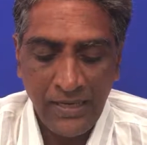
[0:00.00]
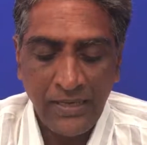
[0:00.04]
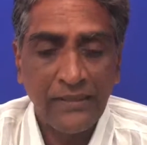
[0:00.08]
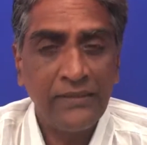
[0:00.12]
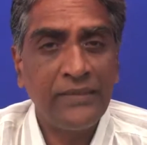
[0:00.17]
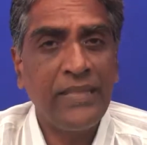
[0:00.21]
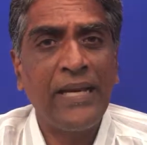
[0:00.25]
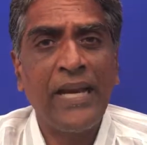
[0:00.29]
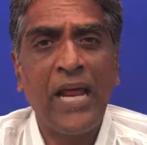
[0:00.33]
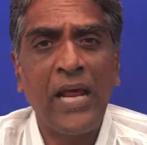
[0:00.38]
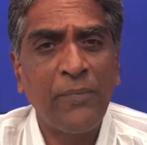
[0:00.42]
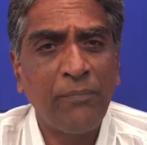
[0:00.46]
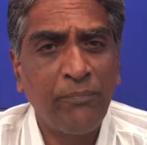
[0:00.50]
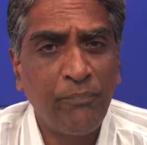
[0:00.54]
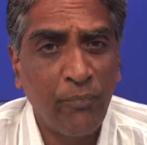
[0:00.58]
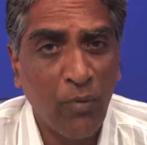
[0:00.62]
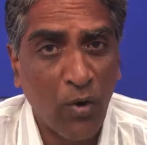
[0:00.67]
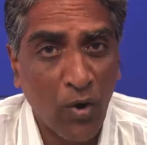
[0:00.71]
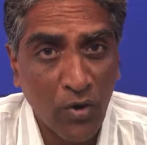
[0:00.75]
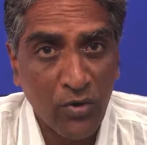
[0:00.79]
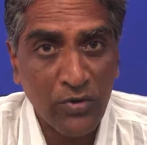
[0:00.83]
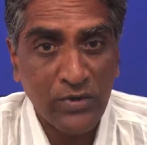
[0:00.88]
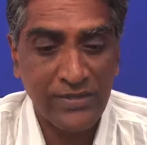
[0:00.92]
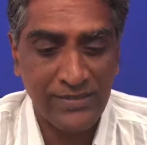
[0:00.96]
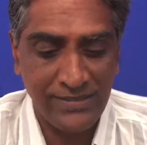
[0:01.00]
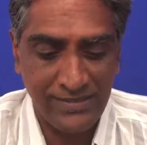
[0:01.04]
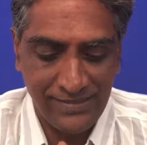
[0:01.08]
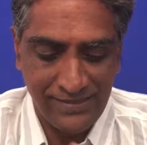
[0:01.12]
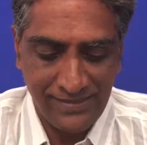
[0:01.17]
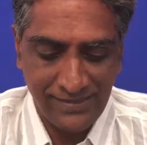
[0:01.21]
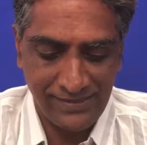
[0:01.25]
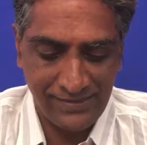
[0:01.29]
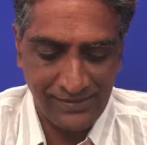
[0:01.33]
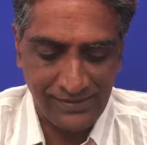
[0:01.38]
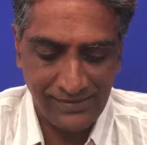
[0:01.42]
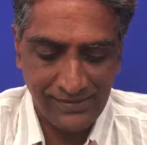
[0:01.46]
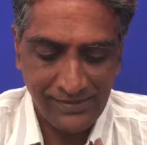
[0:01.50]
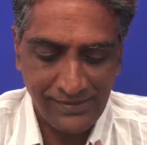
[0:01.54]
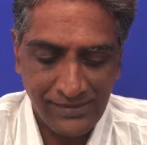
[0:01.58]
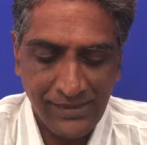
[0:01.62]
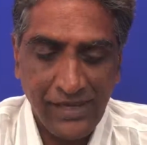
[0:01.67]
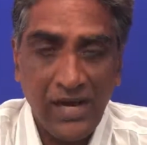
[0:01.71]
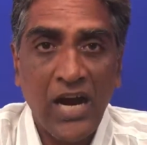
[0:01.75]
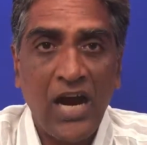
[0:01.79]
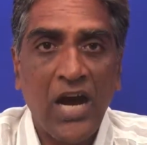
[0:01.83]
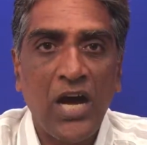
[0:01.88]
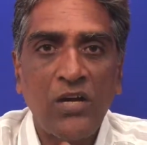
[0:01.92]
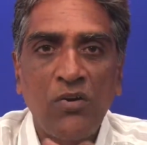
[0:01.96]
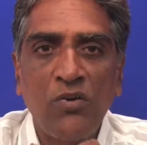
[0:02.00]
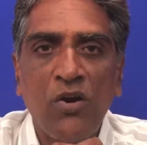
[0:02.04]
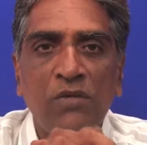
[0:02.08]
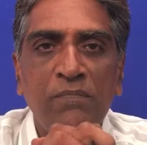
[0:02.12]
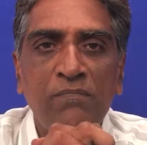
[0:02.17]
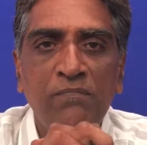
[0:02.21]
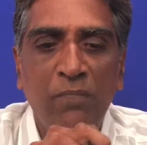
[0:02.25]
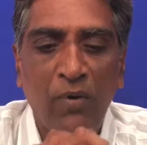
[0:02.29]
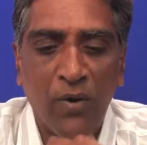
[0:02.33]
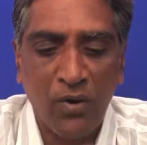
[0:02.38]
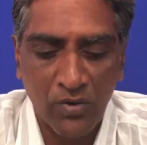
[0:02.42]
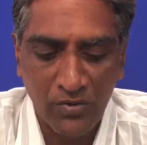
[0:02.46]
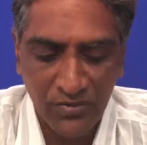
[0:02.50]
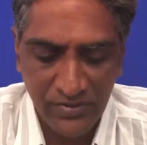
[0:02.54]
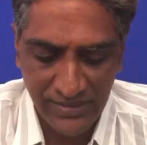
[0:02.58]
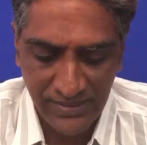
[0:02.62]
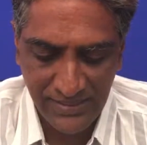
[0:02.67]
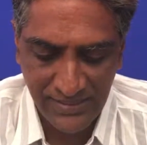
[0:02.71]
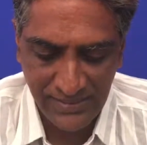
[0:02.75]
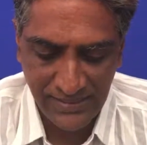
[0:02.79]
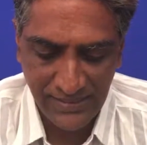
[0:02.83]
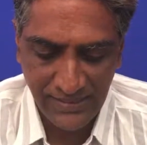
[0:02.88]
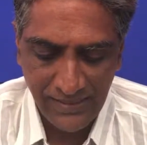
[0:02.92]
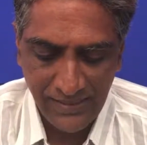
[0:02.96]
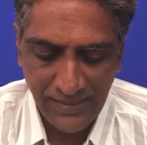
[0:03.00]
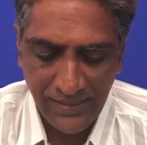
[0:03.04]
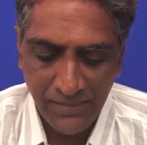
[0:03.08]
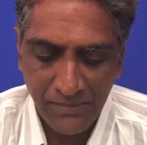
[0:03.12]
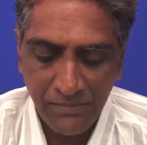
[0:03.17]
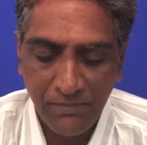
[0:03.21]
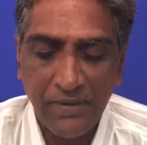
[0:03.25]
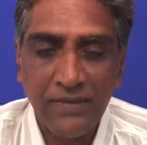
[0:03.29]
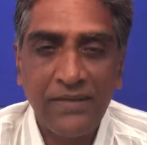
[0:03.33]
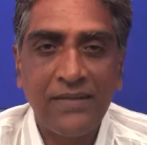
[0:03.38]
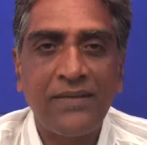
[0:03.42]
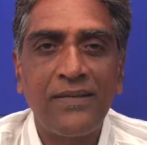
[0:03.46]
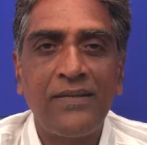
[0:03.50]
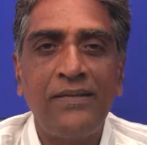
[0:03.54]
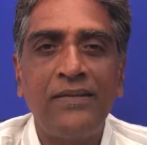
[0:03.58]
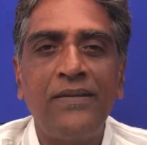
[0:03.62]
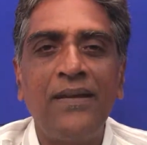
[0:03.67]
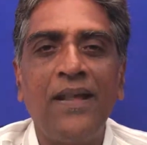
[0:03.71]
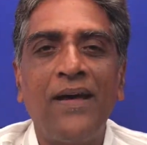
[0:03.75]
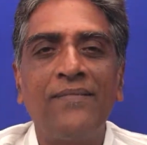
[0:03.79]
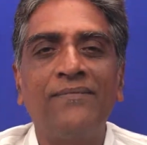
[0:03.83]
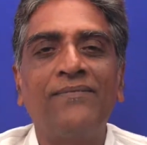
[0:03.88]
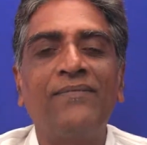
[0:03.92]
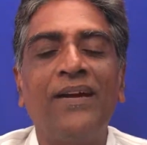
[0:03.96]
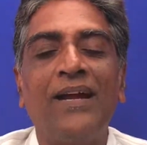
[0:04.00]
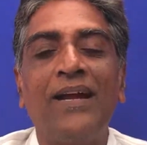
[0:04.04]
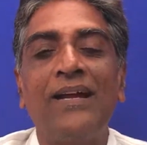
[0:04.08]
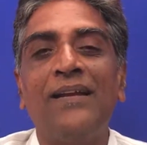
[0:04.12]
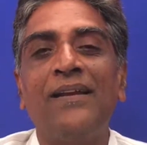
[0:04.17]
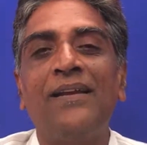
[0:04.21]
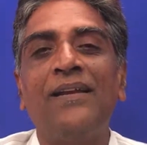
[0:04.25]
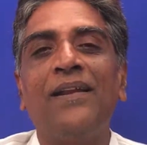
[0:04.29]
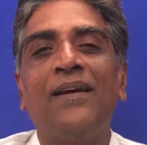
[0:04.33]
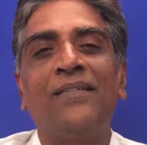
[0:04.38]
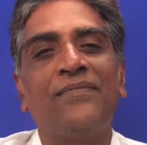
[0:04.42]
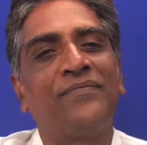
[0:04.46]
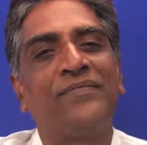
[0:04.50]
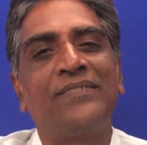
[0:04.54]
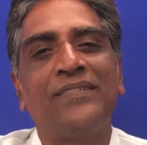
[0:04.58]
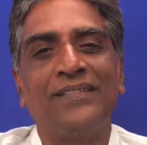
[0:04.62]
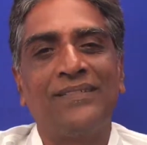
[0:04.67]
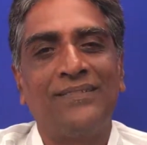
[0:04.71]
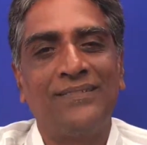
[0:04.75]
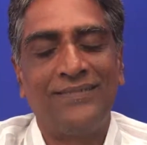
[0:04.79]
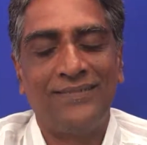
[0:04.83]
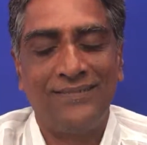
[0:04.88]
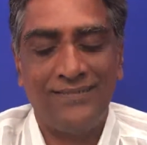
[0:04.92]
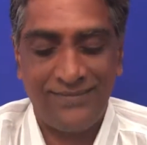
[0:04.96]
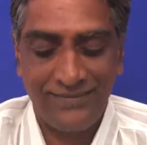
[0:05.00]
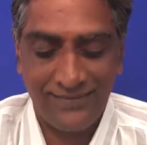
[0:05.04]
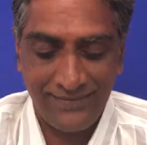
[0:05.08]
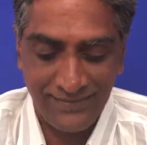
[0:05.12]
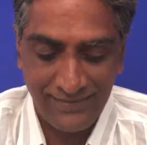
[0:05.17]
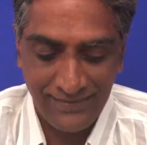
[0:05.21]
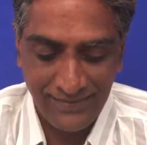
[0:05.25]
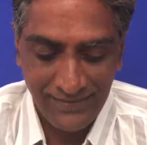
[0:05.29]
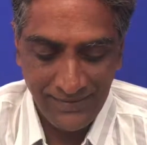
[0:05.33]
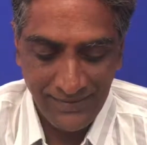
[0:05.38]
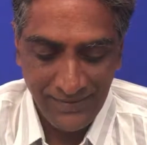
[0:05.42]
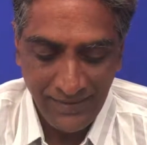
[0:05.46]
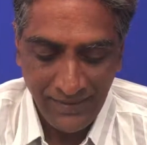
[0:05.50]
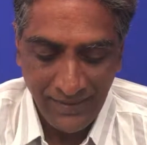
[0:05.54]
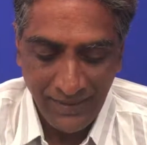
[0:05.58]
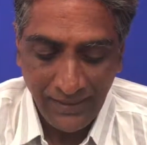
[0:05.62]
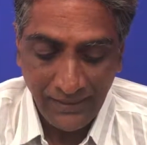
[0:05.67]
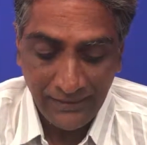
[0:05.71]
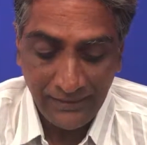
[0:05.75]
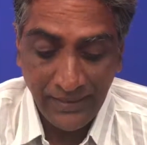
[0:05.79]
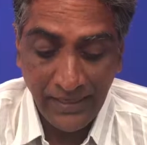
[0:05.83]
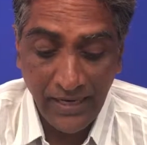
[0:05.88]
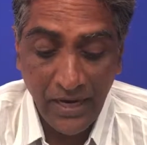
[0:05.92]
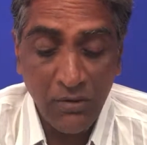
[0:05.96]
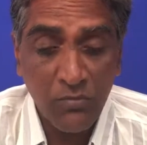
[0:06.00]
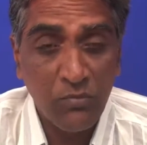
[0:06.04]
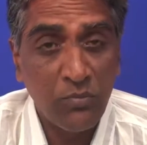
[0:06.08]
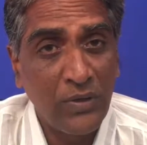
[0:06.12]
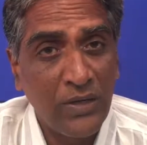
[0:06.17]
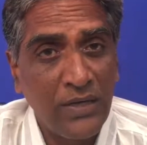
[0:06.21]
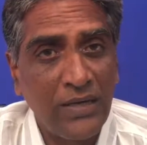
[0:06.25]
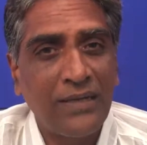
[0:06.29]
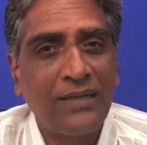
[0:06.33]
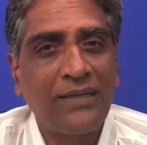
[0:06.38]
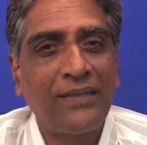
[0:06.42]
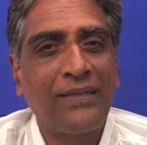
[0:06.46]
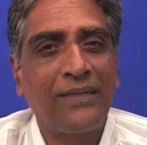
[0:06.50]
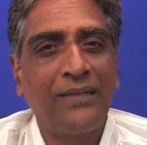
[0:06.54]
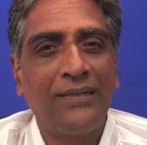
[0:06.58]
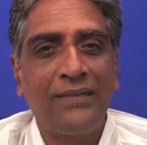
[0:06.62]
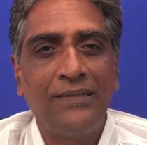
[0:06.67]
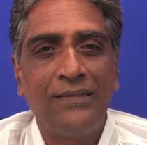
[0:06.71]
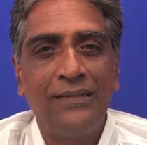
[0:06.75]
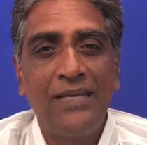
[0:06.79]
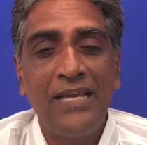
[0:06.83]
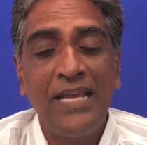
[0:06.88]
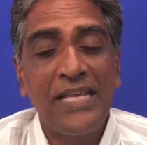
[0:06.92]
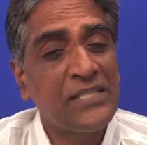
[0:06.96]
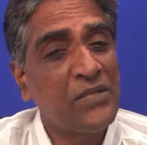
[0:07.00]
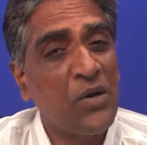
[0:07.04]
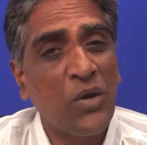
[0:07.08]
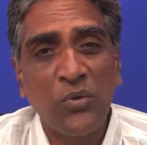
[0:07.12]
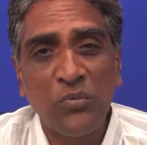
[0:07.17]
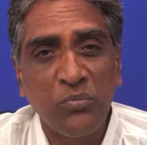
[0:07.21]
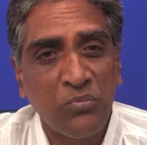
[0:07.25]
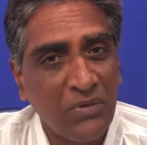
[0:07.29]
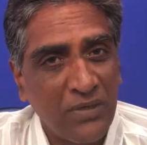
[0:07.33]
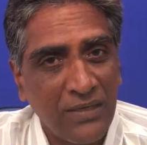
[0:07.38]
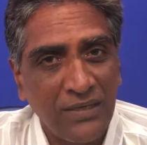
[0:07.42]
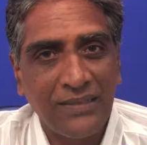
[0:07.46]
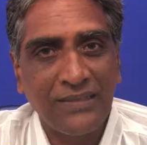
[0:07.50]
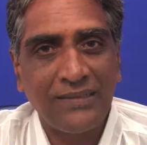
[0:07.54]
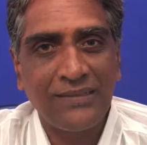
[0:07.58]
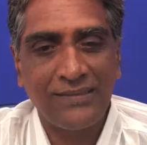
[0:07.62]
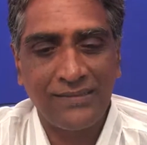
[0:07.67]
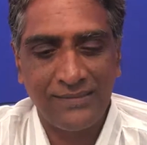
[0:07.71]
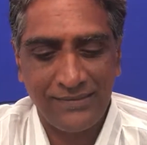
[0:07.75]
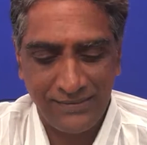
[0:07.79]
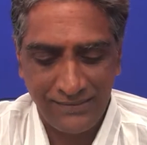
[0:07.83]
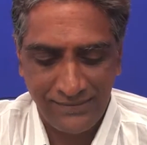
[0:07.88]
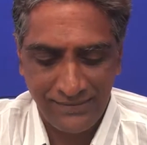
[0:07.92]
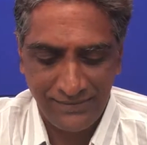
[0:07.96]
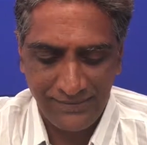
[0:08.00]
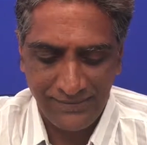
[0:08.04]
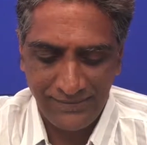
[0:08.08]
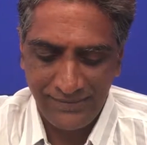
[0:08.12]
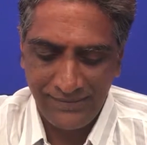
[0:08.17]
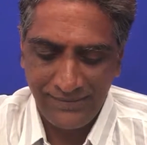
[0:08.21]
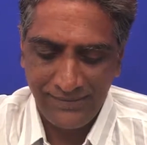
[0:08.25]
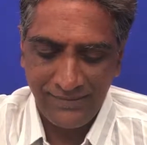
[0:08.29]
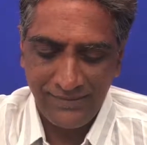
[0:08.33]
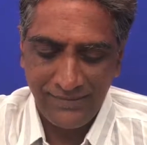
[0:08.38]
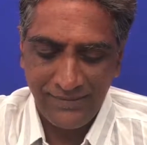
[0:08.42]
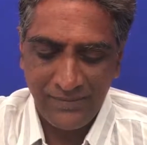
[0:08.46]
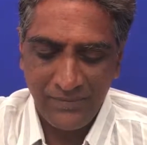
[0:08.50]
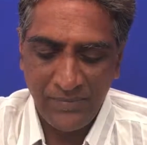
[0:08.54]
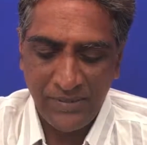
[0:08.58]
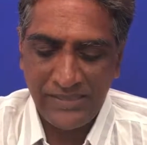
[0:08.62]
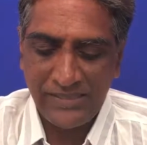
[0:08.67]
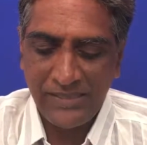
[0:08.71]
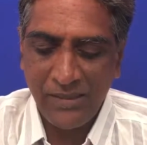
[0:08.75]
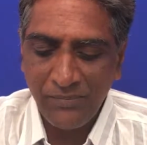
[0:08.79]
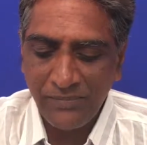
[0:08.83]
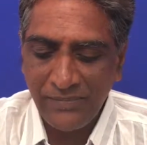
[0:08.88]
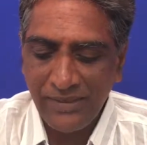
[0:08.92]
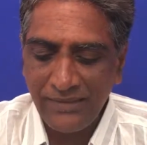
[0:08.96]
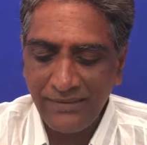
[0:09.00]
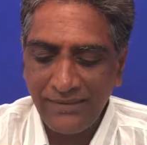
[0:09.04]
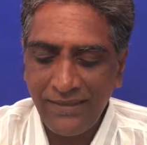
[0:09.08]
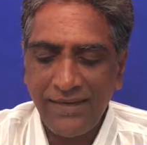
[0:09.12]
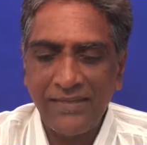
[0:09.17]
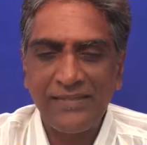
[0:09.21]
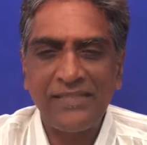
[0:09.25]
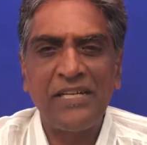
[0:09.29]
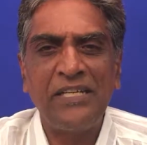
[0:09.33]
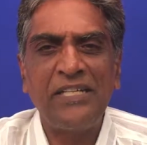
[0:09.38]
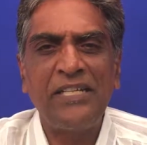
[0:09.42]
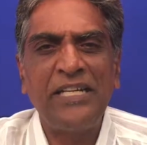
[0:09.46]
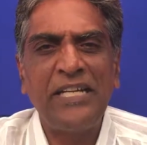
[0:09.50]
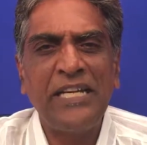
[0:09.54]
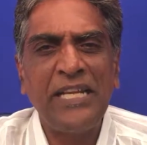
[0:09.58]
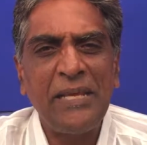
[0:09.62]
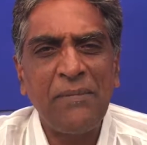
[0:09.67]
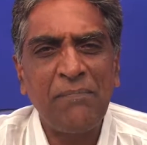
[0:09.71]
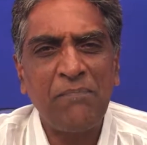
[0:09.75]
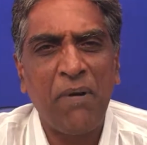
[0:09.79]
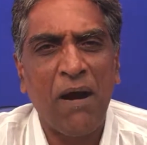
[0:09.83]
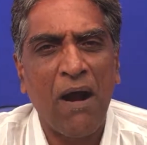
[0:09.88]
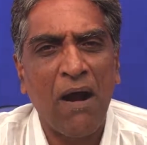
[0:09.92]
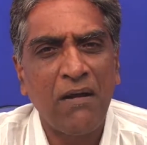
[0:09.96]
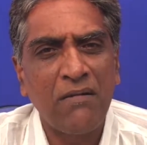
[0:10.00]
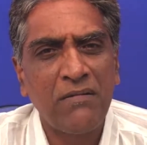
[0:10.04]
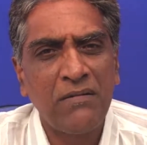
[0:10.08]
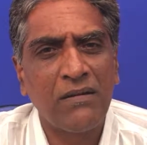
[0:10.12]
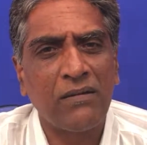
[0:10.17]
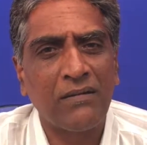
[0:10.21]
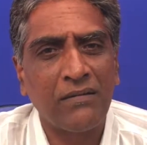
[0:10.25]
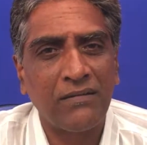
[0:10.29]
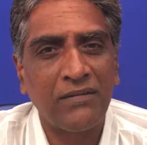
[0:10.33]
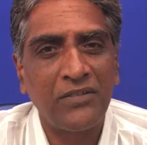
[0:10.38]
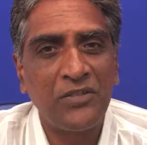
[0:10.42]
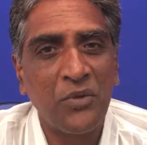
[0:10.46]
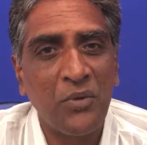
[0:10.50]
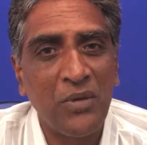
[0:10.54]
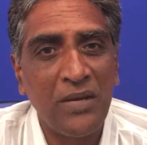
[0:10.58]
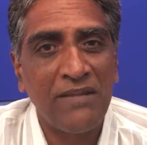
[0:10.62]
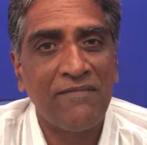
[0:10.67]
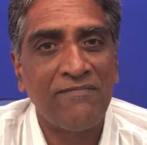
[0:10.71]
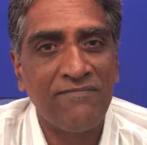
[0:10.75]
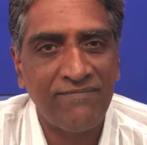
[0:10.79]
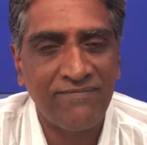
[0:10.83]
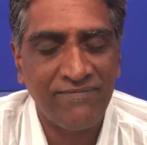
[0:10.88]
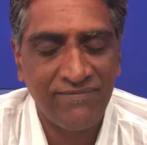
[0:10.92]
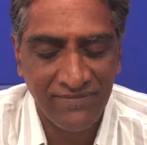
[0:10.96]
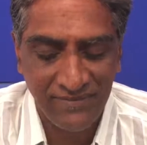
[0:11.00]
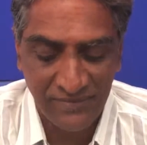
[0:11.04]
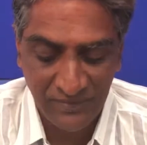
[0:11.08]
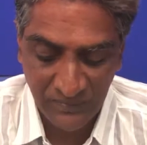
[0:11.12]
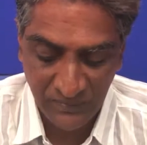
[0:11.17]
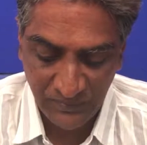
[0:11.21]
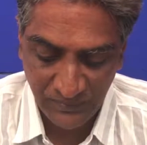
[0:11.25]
Then our bonds are not bonds, but love and laughter. Then our work is not work, but something that is a deep hunger to live.